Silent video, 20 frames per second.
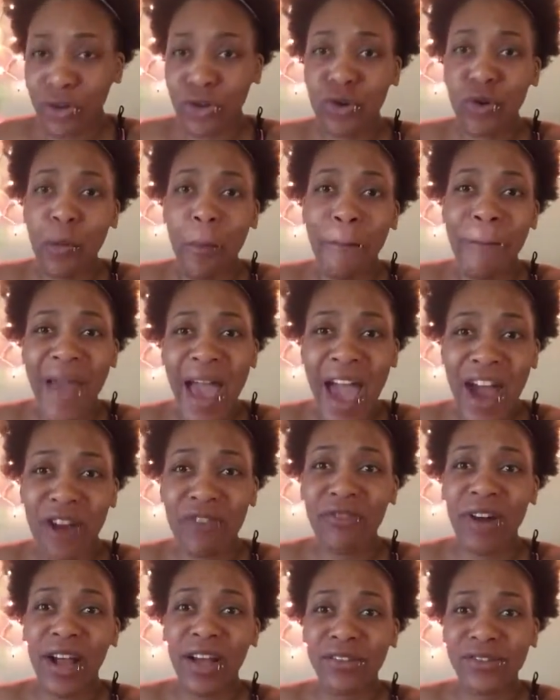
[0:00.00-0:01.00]
do
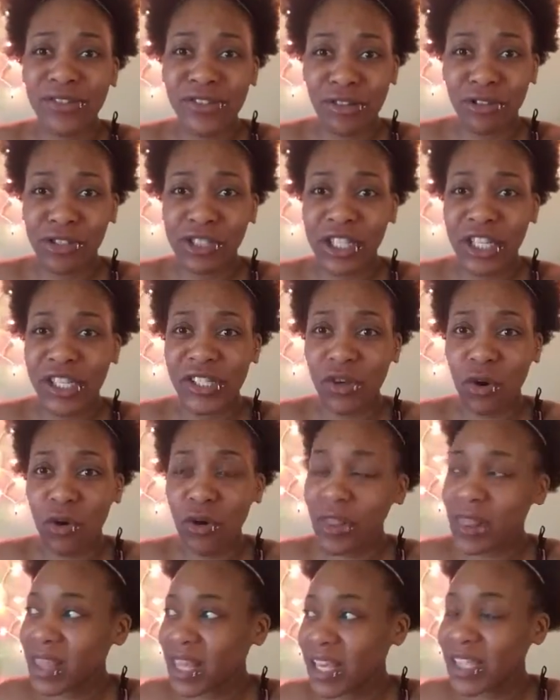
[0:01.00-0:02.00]
background searches
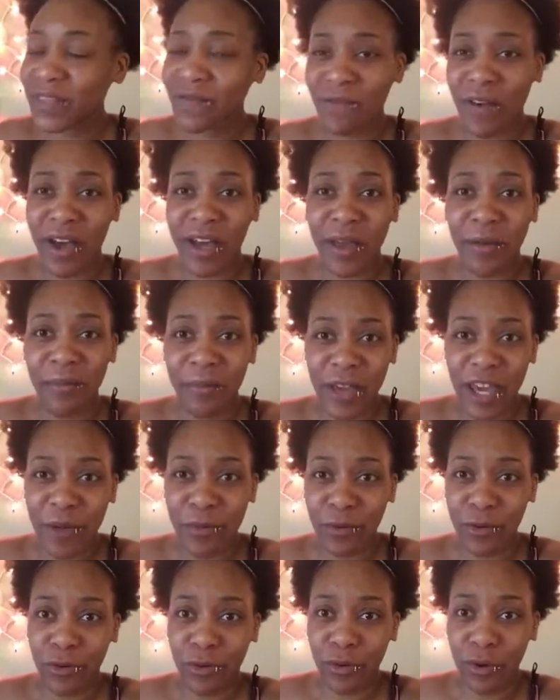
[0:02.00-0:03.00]
on these fucking
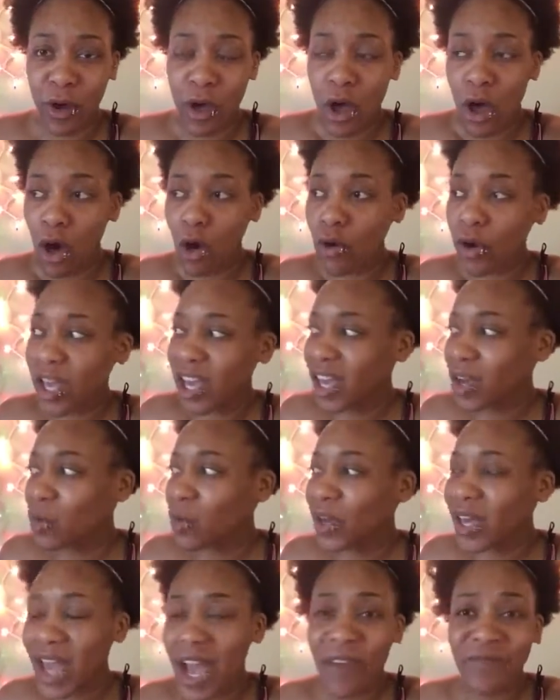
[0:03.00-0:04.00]
people. Okay,
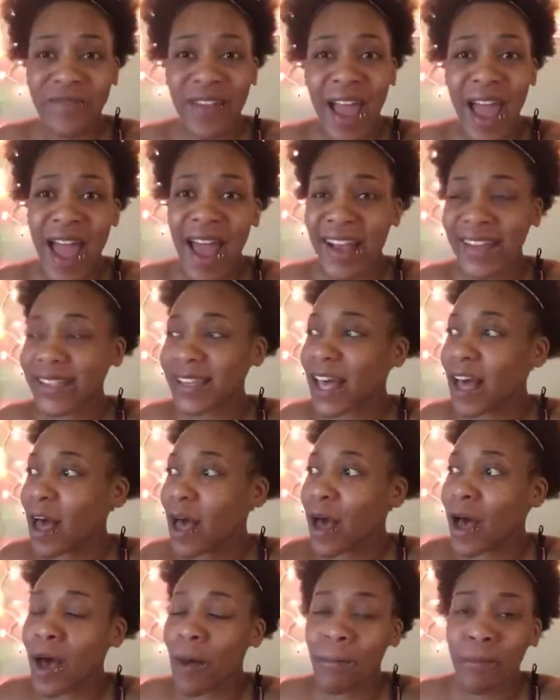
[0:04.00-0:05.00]
we have to ask
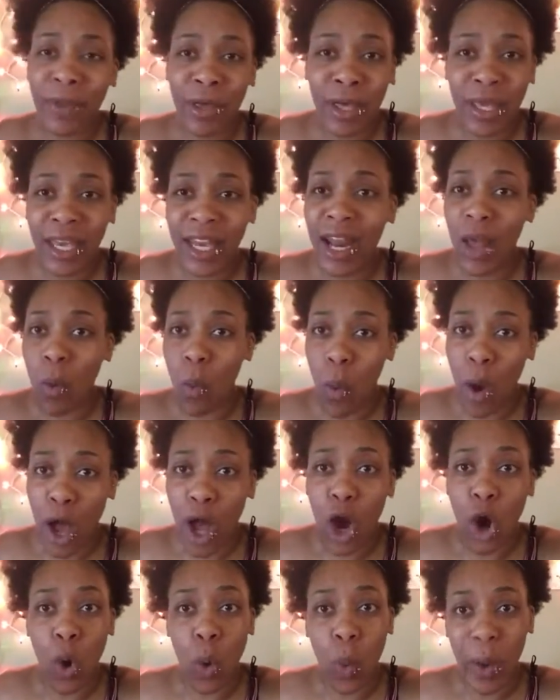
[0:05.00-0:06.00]
a million and
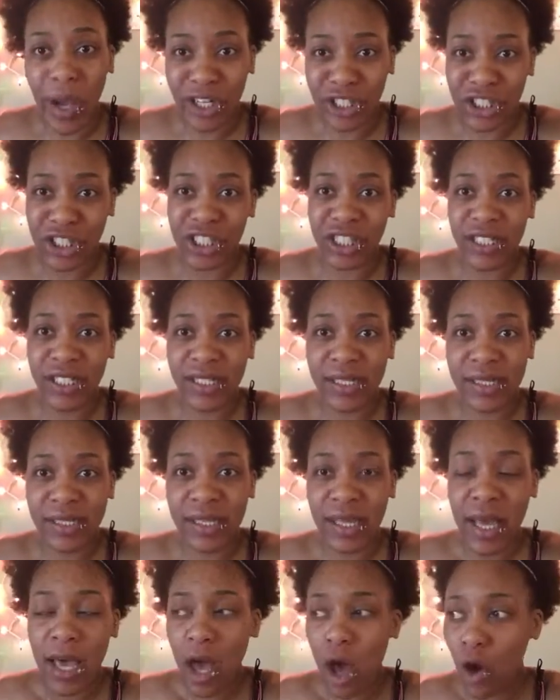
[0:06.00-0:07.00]
one
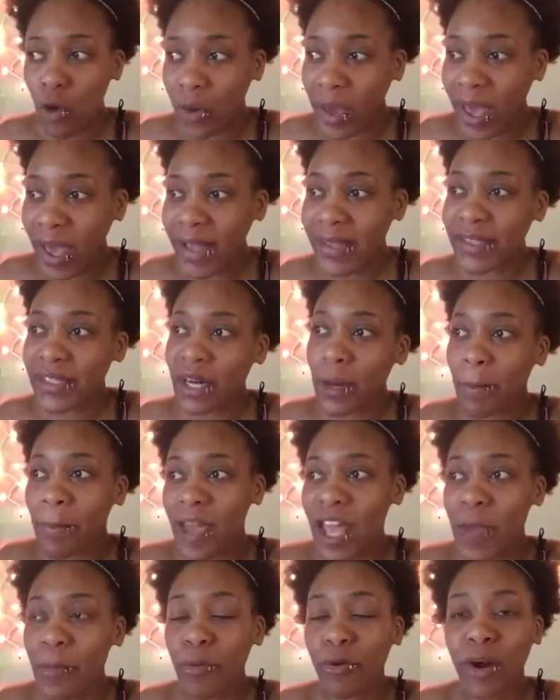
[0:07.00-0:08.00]
questions. Okay, to the
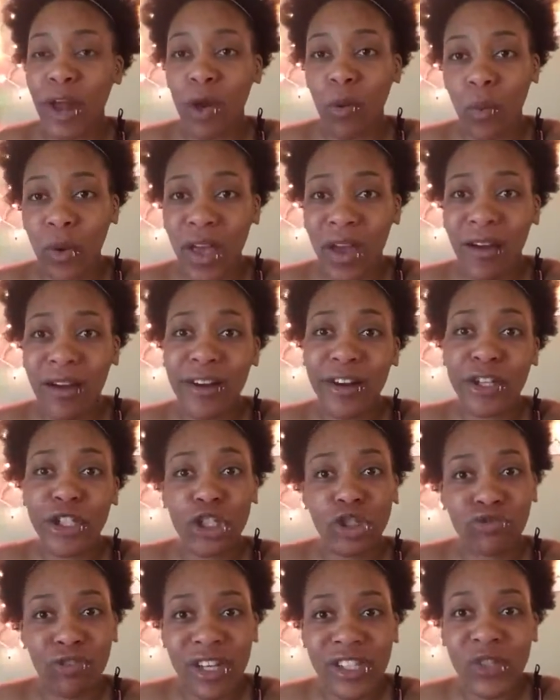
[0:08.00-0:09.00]
people that we are gonna
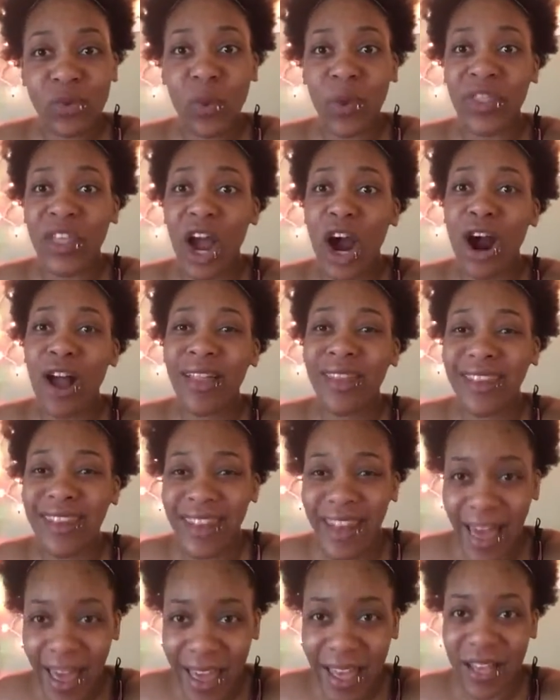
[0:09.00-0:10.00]
trust with our
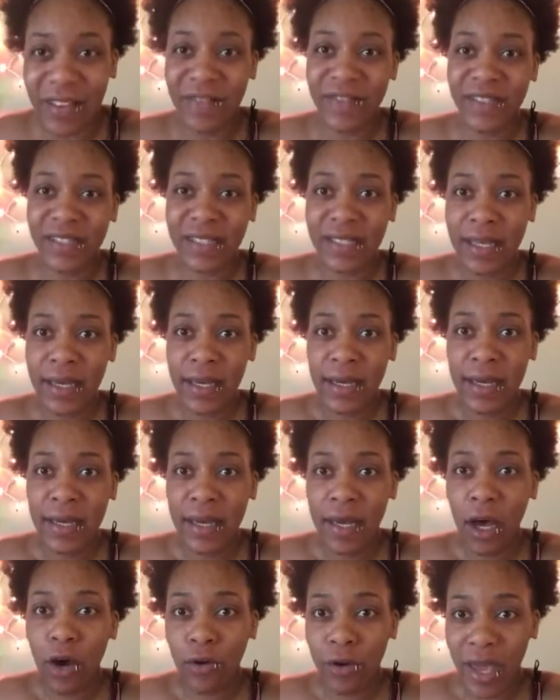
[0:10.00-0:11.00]
lives.
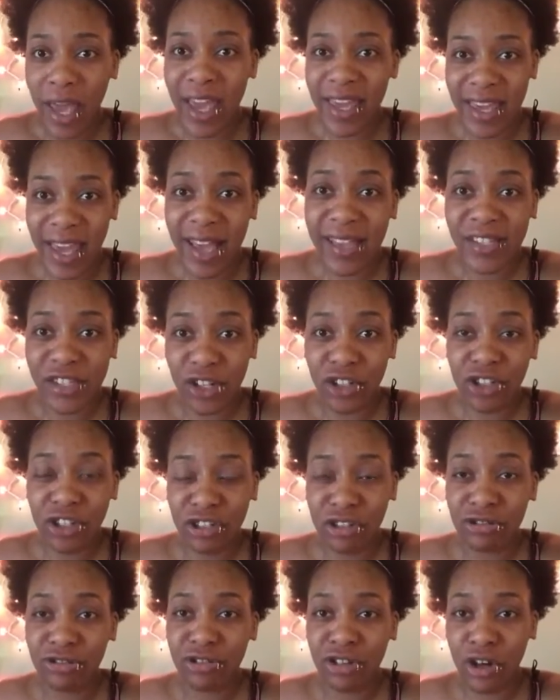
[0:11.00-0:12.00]
Okay, yes, your
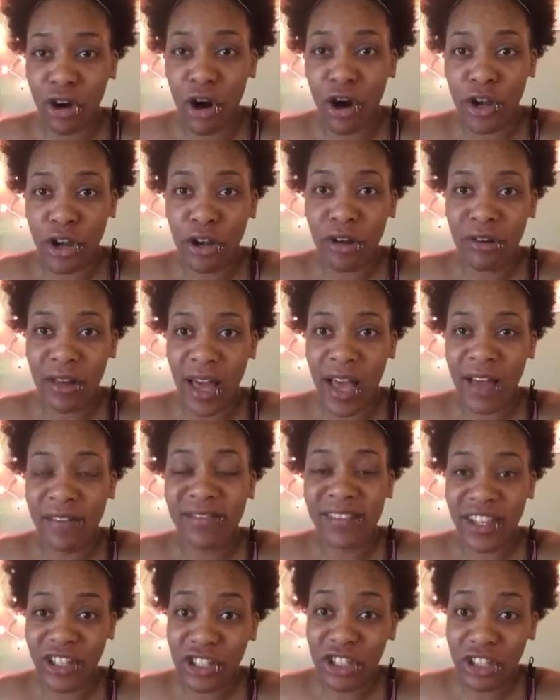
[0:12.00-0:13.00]
children are your
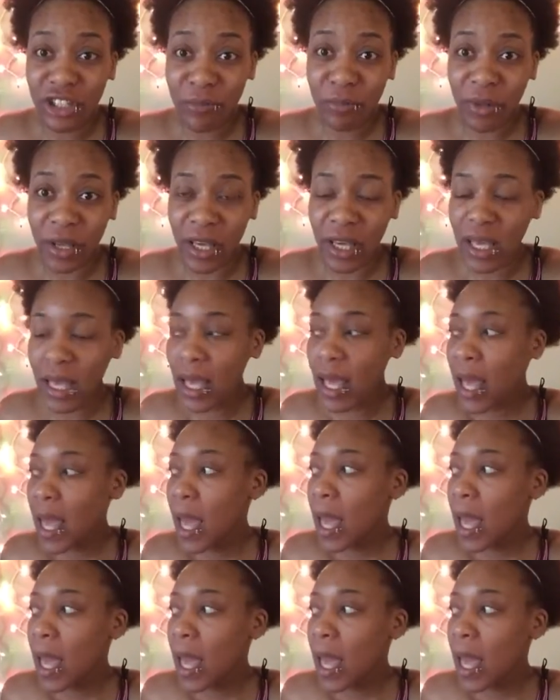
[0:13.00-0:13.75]
lives. They should be.